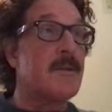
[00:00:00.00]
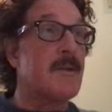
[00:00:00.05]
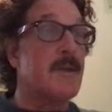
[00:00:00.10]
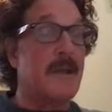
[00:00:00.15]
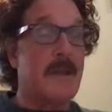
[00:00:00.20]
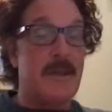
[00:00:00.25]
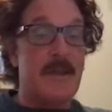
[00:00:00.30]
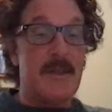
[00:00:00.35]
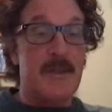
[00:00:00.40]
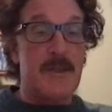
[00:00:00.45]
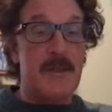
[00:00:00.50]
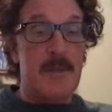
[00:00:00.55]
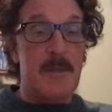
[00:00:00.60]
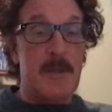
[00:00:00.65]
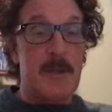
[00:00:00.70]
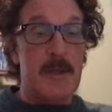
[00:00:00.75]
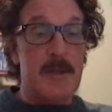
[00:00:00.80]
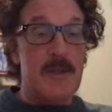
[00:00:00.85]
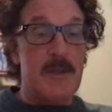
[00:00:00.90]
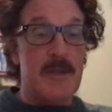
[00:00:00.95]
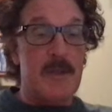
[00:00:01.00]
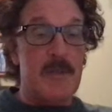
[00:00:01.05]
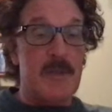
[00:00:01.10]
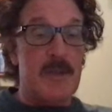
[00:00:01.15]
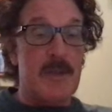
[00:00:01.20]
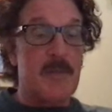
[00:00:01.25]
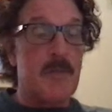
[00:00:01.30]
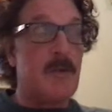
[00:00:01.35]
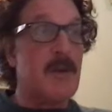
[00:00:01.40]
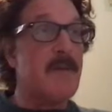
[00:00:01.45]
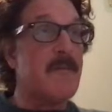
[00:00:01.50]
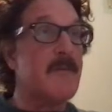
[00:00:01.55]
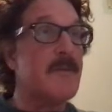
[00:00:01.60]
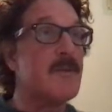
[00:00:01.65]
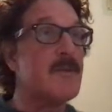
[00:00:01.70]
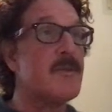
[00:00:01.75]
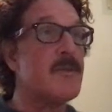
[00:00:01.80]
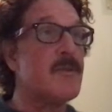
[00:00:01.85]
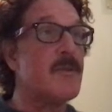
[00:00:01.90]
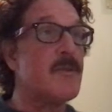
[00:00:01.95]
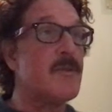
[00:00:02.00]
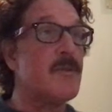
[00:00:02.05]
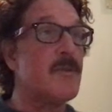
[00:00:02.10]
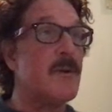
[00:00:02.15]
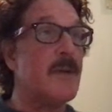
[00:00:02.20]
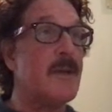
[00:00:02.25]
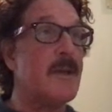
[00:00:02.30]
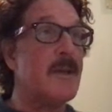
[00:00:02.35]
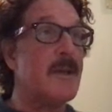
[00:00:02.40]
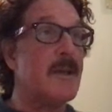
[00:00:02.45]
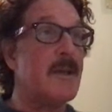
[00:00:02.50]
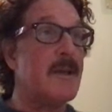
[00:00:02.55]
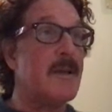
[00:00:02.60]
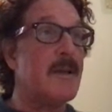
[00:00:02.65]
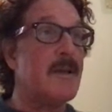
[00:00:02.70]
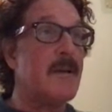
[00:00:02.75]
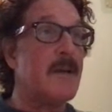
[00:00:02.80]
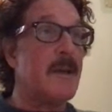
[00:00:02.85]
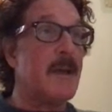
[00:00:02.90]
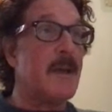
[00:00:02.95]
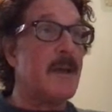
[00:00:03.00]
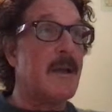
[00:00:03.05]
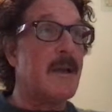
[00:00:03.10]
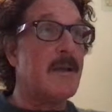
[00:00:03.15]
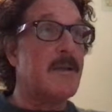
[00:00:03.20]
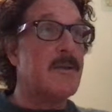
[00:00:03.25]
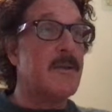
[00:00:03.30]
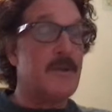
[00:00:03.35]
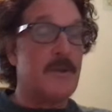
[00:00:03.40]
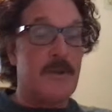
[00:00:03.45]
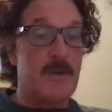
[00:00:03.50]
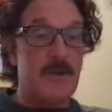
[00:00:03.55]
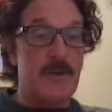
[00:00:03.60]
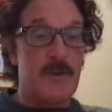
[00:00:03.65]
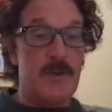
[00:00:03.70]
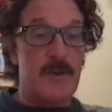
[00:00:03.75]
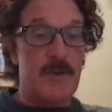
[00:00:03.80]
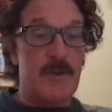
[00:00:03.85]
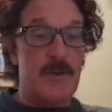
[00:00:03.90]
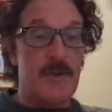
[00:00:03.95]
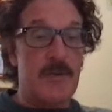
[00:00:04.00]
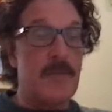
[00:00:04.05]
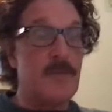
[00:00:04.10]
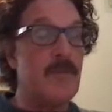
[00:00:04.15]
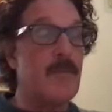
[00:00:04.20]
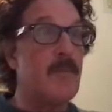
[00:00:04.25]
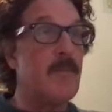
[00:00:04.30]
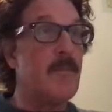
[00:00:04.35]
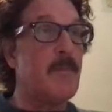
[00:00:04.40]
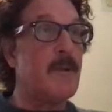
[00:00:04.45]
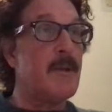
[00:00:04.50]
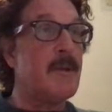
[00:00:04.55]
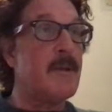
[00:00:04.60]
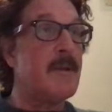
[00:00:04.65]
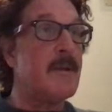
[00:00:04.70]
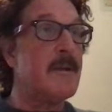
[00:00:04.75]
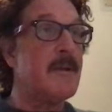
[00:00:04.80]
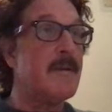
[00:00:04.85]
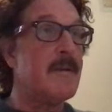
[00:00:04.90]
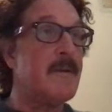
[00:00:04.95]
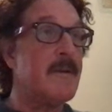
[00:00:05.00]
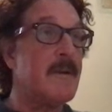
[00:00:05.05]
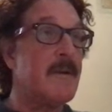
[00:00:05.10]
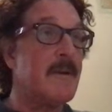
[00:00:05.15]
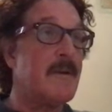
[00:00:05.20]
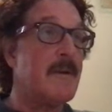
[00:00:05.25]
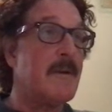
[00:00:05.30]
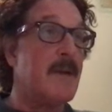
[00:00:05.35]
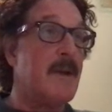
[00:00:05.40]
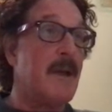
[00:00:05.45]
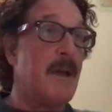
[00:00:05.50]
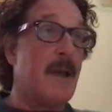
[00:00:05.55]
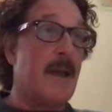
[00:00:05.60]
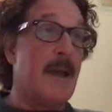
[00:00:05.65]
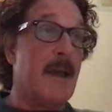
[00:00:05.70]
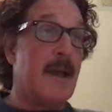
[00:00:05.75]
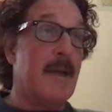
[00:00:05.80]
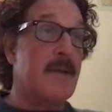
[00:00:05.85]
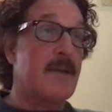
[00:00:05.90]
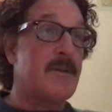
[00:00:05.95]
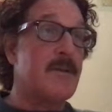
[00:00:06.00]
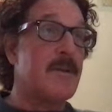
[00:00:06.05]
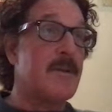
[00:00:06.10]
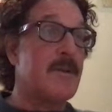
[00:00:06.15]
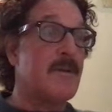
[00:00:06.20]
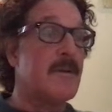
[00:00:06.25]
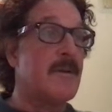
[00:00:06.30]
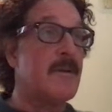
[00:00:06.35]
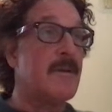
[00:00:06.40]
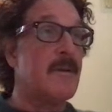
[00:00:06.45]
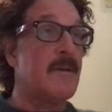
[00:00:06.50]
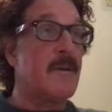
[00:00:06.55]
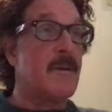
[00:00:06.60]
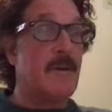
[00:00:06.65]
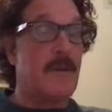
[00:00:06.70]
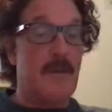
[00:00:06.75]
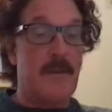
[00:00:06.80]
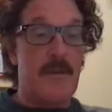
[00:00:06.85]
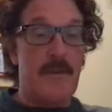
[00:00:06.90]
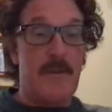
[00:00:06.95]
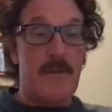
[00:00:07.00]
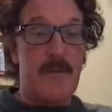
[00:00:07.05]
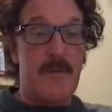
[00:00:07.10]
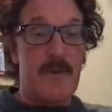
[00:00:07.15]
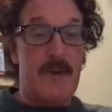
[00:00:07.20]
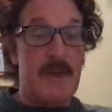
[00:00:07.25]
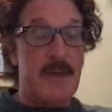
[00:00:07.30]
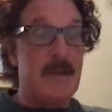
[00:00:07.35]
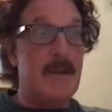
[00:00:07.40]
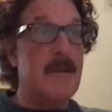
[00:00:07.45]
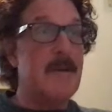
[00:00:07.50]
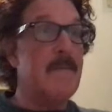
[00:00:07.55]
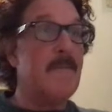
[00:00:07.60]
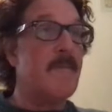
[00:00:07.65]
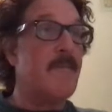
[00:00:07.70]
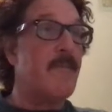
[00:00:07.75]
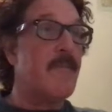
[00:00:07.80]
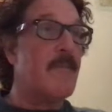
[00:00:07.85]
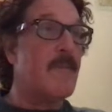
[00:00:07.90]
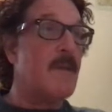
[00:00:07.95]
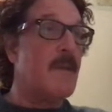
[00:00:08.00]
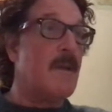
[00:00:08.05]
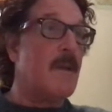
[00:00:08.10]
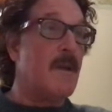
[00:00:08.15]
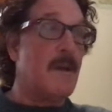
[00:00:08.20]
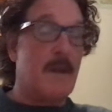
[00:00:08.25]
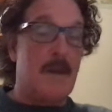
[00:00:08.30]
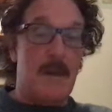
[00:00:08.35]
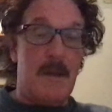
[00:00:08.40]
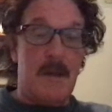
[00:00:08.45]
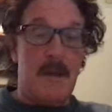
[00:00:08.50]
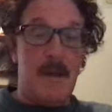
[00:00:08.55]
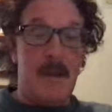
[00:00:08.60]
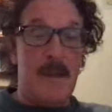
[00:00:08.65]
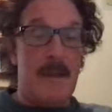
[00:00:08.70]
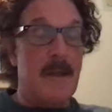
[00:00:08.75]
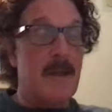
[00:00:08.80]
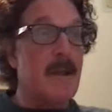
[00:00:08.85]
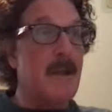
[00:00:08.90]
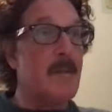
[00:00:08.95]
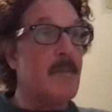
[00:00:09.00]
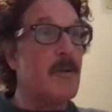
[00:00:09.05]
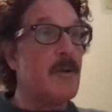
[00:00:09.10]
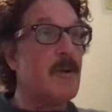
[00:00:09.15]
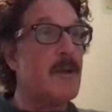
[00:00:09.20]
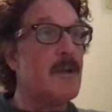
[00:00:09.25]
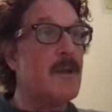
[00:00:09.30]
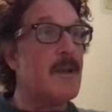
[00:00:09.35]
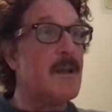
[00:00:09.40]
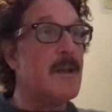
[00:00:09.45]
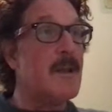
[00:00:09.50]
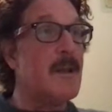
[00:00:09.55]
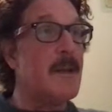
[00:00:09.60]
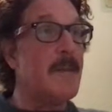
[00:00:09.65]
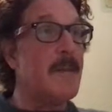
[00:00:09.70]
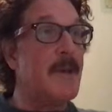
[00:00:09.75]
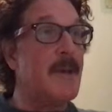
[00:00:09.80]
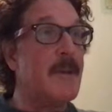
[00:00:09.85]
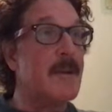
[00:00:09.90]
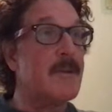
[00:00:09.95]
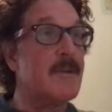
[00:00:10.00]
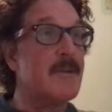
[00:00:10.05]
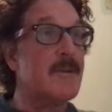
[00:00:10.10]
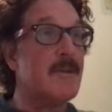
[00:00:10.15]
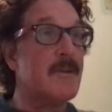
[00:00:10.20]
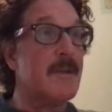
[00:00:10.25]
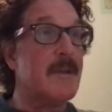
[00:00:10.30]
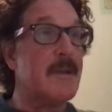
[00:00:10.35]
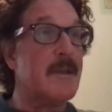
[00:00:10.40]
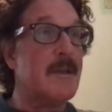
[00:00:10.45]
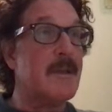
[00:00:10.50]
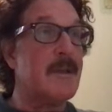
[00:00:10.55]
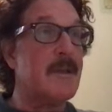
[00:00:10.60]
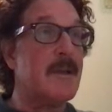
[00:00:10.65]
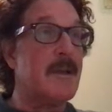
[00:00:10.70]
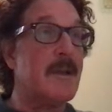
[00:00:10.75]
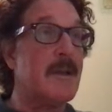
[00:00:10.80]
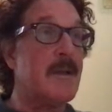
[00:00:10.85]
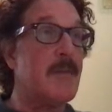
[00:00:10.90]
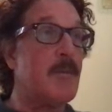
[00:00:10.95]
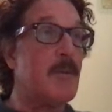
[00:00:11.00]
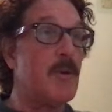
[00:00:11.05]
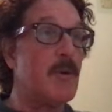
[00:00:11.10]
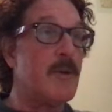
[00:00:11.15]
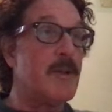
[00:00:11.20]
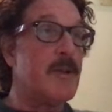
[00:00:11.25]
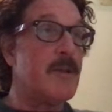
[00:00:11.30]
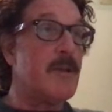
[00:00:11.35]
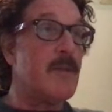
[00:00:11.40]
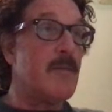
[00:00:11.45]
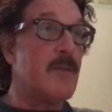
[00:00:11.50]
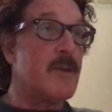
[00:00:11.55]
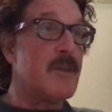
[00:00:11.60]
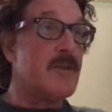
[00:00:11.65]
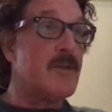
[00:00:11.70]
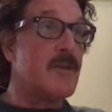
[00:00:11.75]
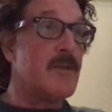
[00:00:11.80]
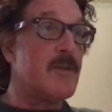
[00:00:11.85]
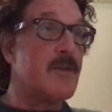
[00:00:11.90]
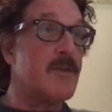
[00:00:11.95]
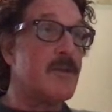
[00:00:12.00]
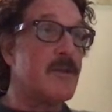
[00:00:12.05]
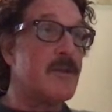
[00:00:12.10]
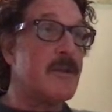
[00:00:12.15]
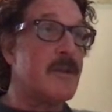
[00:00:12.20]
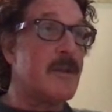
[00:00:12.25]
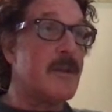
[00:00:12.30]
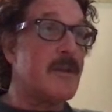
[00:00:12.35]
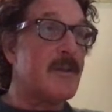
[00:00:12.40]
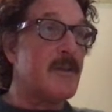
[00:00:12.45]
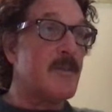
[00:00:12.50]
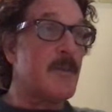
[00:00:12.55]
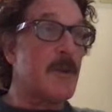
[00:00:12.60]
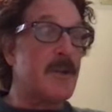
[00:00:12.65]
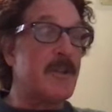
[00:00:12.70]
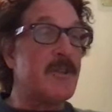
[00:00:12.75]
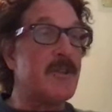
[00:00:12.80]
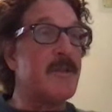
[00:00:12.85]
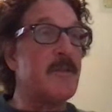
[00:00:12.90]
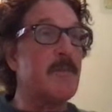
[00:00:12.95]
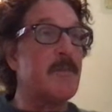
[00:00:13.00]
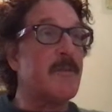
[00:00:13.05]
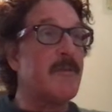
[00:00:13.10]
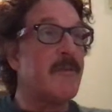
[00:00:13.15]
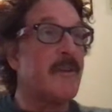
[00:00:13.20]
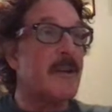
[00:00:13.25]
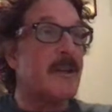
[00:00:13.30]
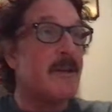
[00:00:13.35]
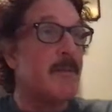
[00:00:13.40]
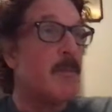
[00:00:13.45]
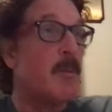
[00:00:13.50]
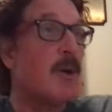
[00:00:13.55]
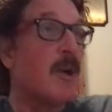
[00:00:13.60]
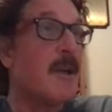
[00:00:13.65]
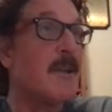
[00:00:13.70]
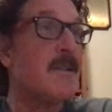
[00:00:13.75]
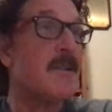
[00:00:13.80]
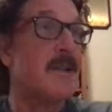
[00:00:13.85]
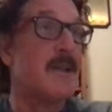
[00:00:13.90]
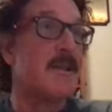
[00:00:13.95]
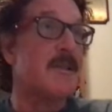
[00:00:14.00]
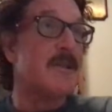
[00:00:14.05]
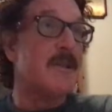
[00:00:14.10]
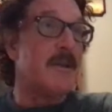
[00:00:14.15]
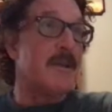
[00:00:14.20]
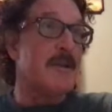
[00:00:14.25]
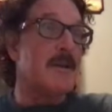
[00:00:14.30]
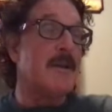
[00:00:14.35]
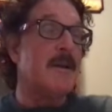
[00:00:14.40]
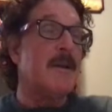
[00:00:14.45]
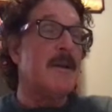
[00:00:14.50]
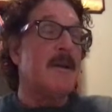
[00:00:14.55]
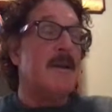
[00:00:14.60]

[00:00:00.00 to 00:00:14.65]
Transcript: and this depends on one's preference, 2A, Act 2B, Act 3, and then I put in the climax, and then I put in the resolution. Now, it's a pretty simplified process here,